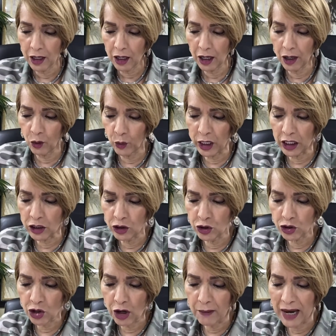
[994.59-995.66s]
Uh, we can
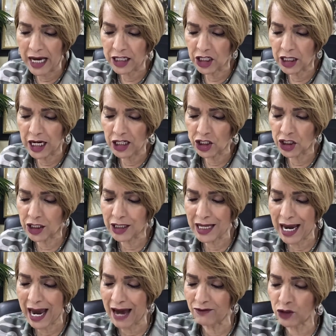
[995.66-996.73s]
use our imaginations to
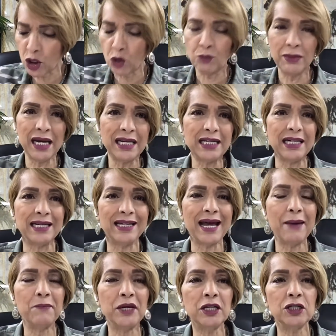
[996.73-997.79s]
have dominion.
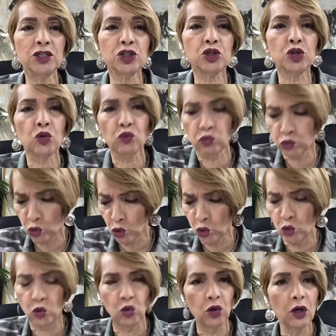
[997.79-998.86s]
That means to
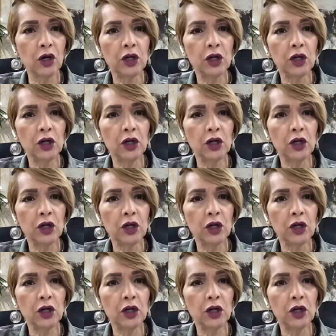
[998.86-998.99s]
rule.